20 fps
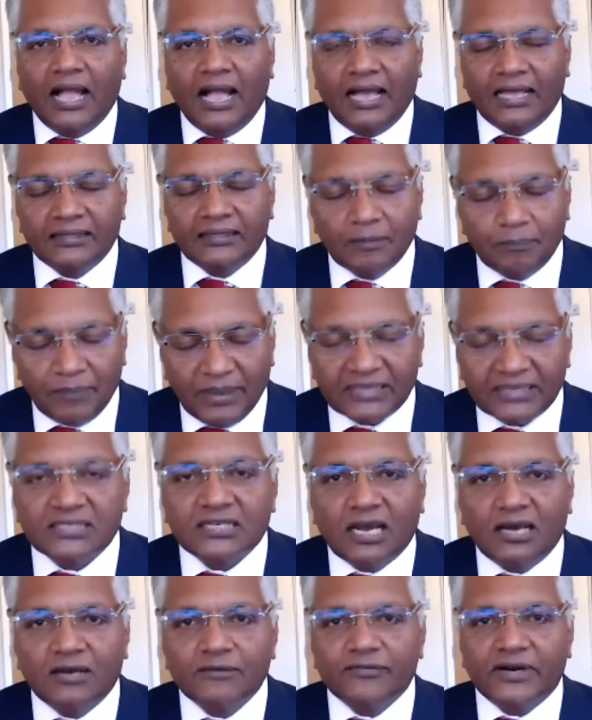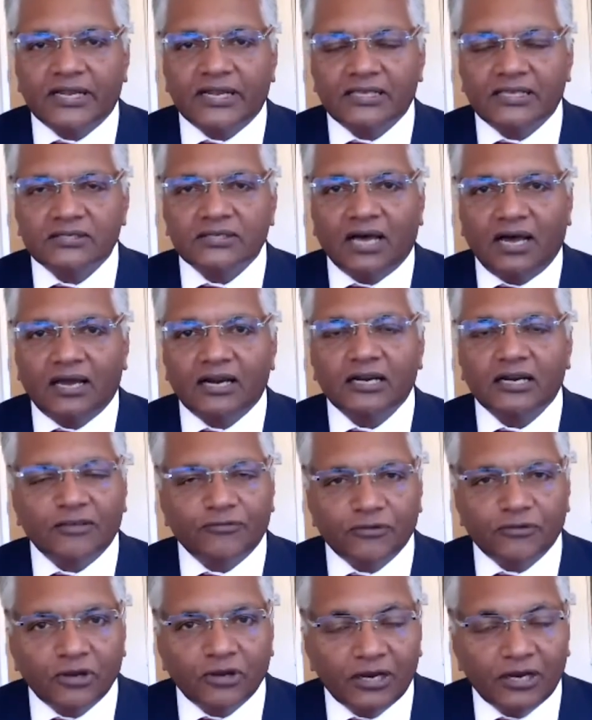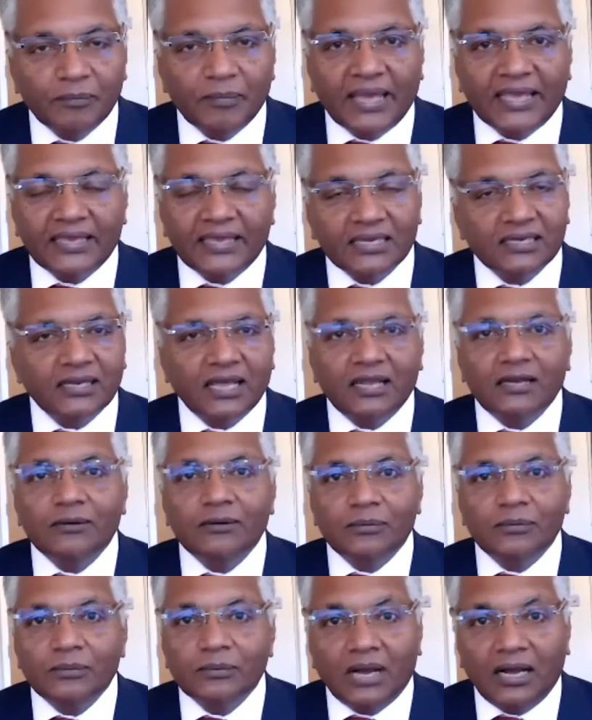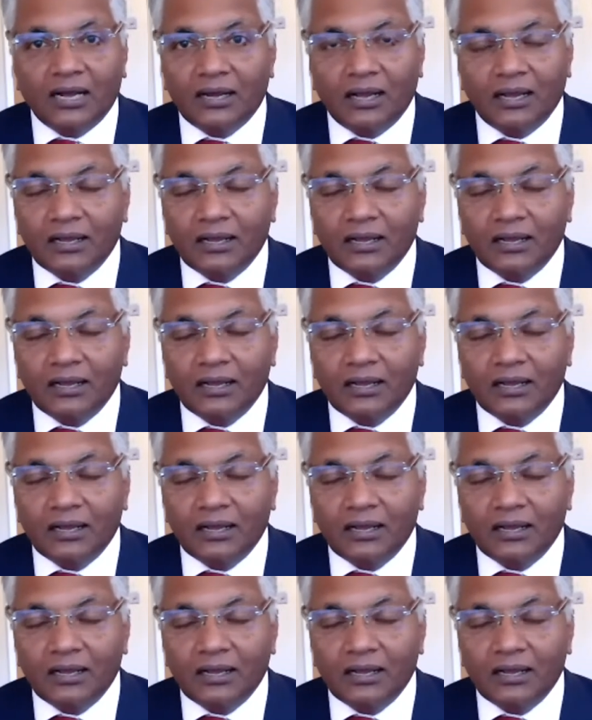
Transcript: and the best coverings are if you're going to make it and uh,